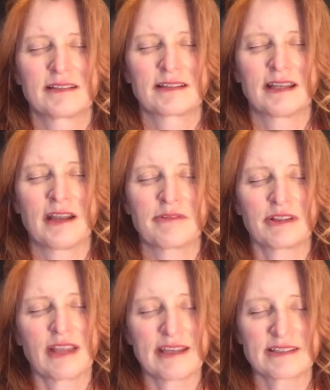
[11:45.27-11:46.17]
Can I
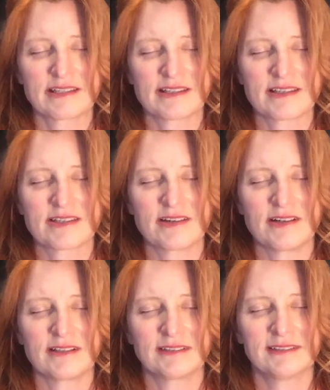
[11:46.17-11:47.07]
relate to this
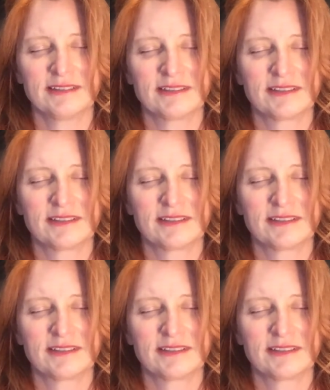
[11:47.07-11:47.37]
song?